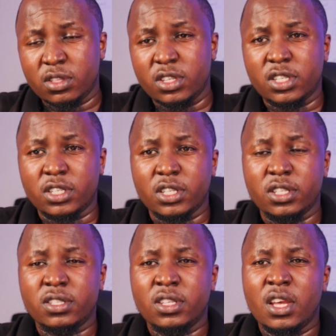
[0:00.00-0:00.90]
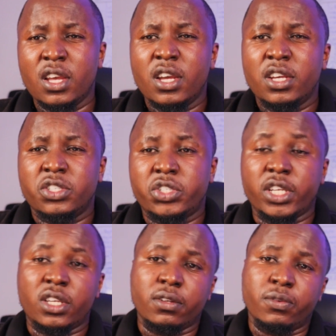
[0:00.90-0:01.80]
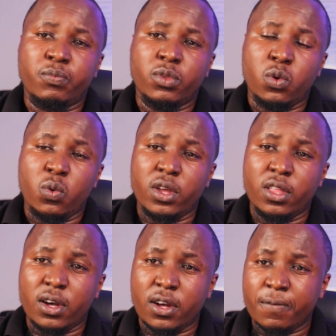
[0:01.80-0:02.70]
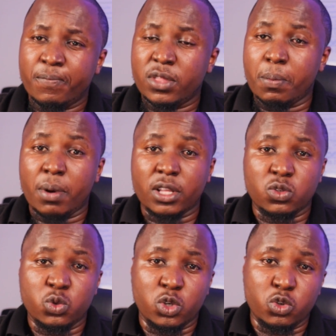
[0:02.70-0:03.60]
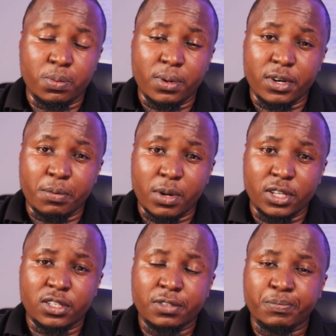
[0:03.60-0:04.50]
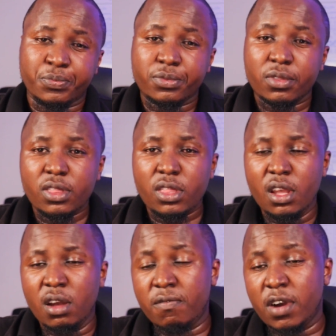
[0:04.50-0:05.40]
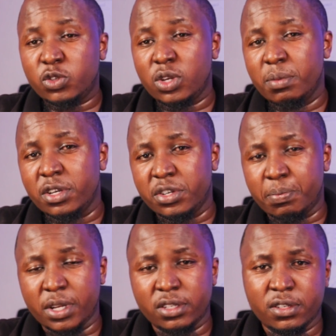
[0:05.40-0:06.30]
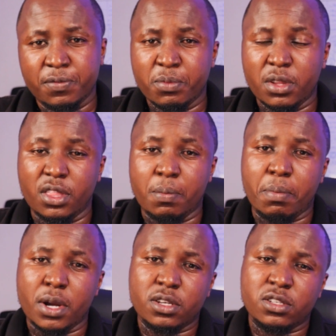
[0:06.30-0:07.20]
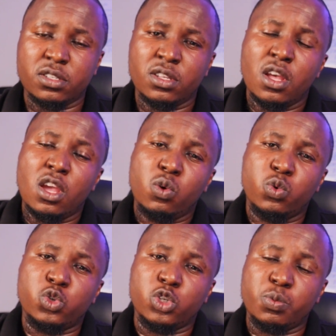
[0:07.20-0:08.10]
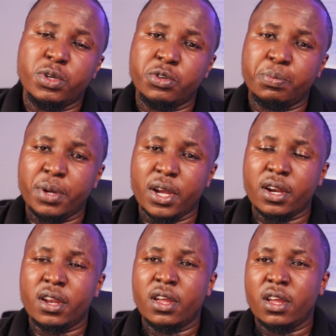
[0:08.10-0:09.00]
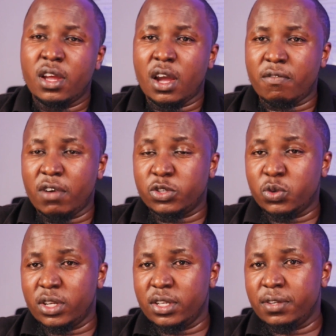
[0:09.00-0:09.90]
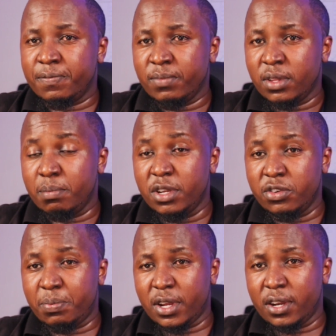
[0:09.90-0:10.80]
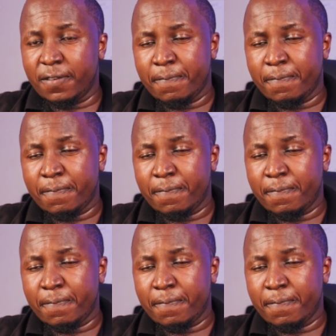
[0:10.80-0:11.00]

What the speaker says: This entails checking whether the parts which are to be replaced have actually been replaced and the parts which are to be repaired have actually been repaired.